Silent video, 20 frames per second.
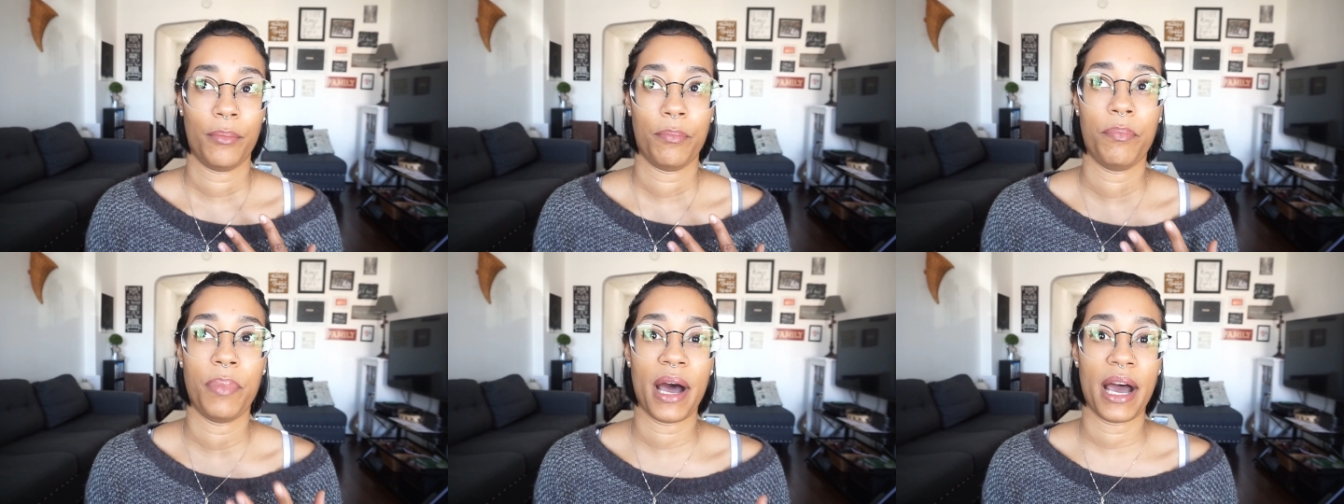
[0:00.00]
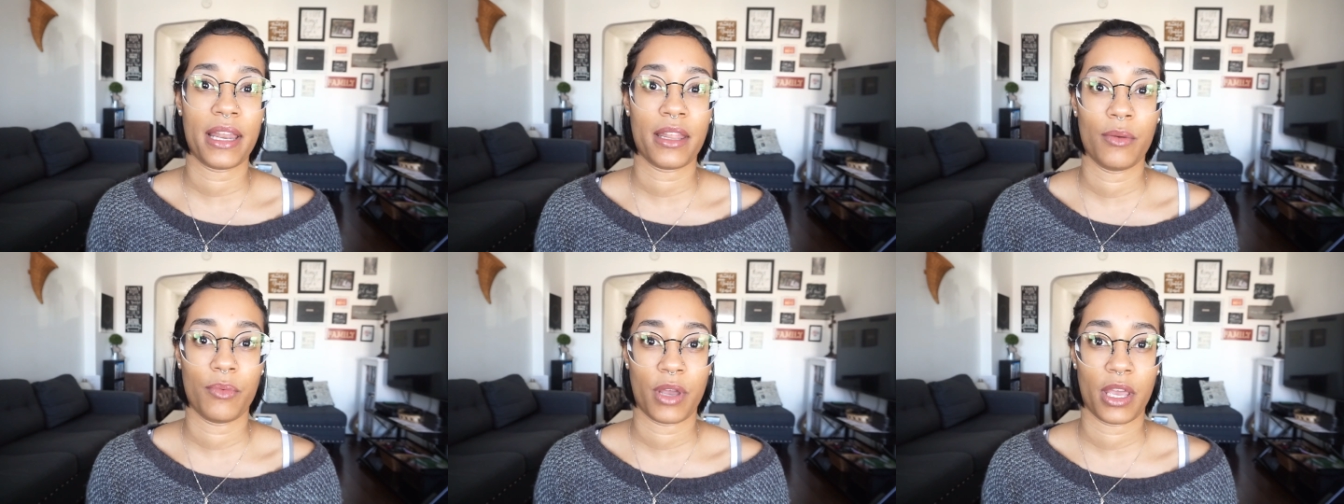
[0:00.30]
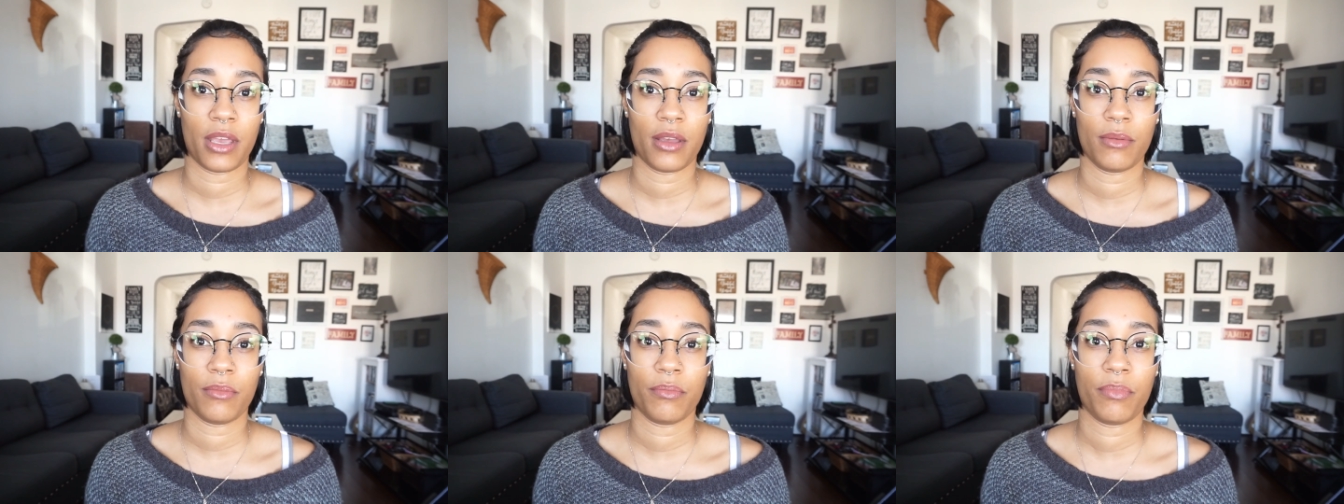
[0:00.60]
body
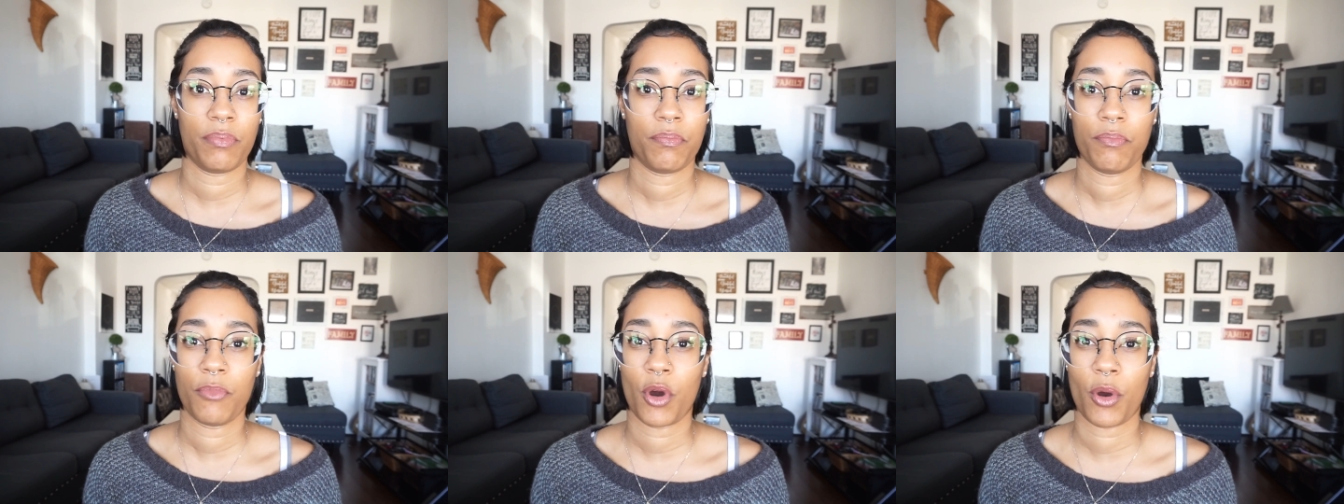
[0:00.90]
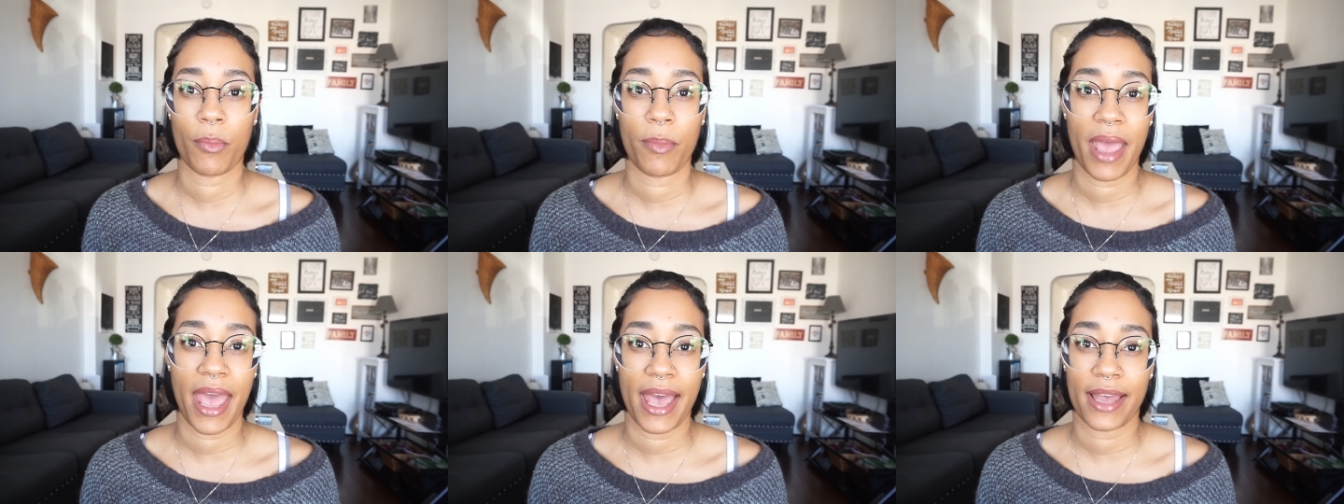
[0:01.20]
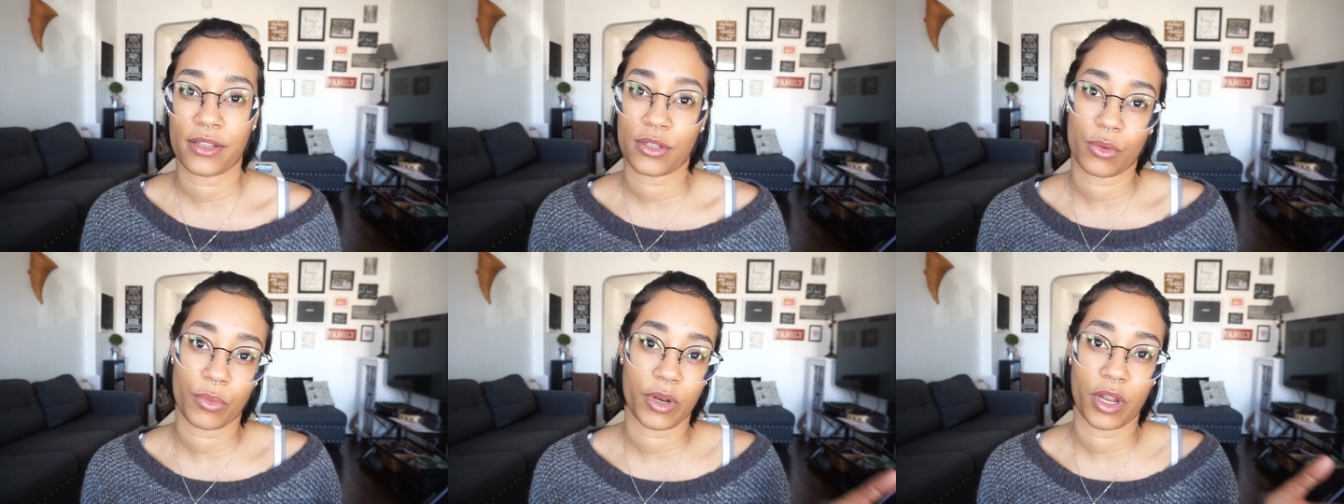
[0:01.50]
weight or
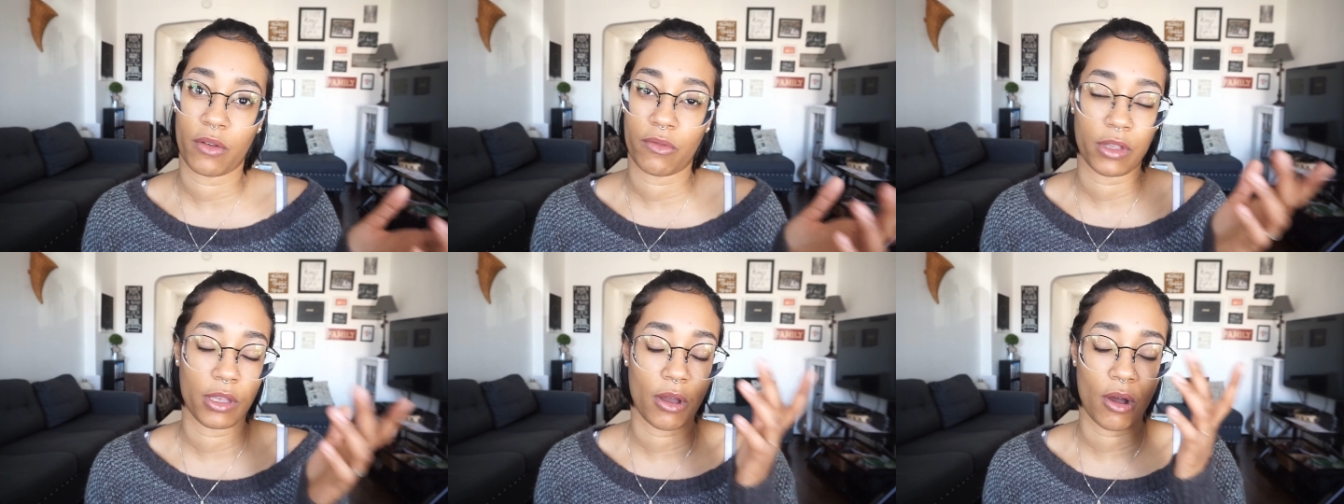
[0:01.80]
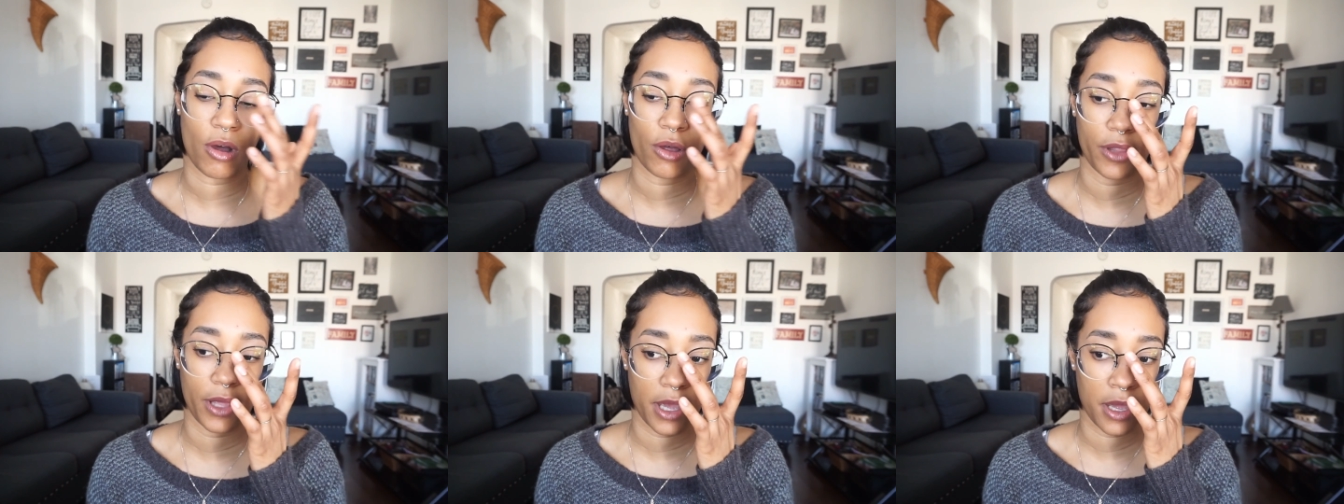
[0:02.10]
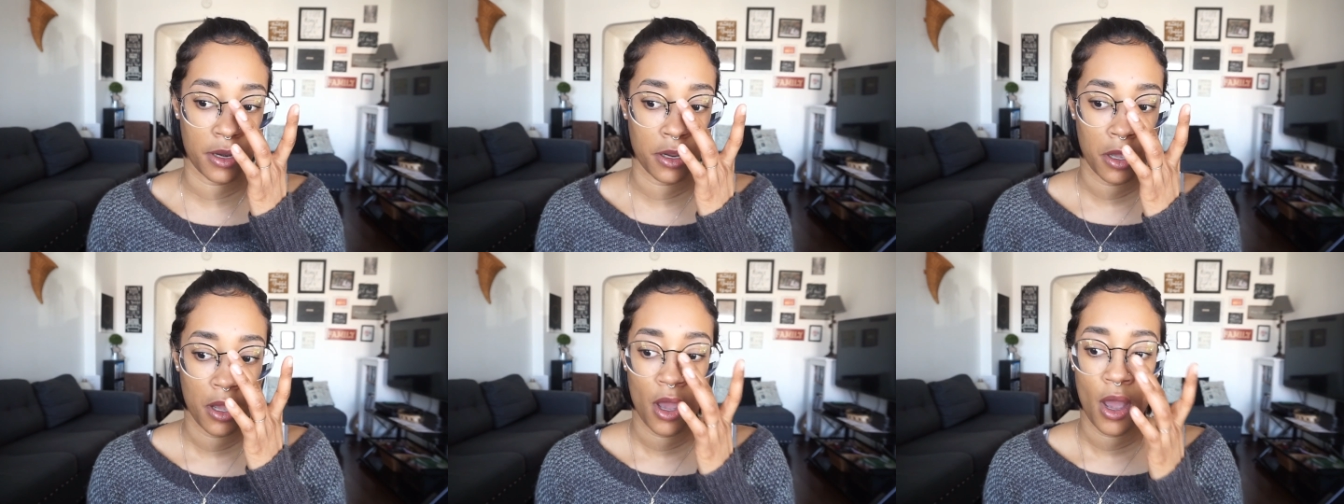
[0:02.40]
mass or whatever you call
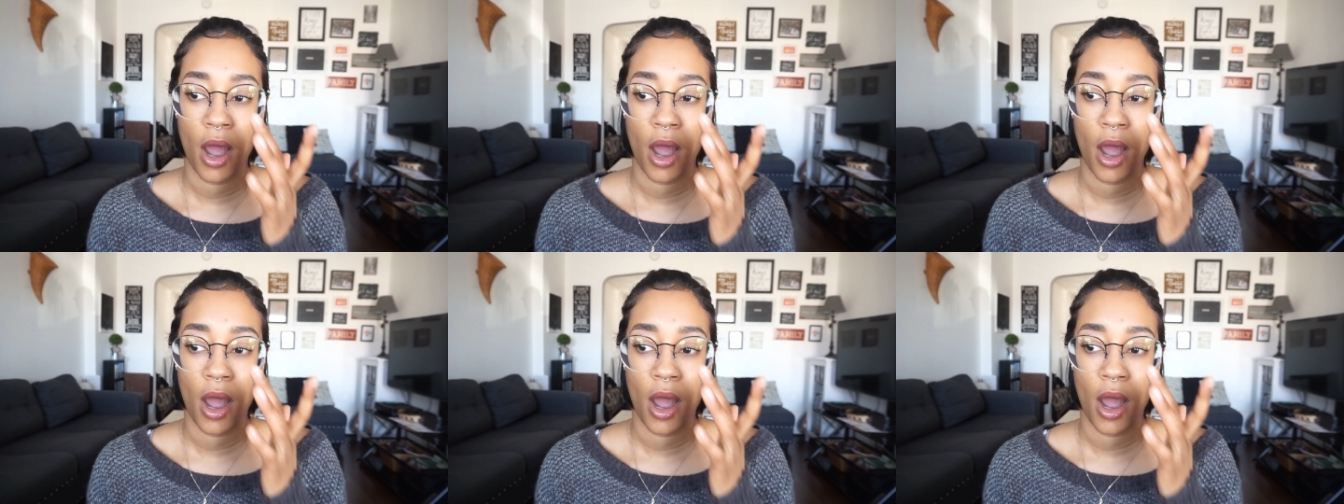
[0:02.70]
that.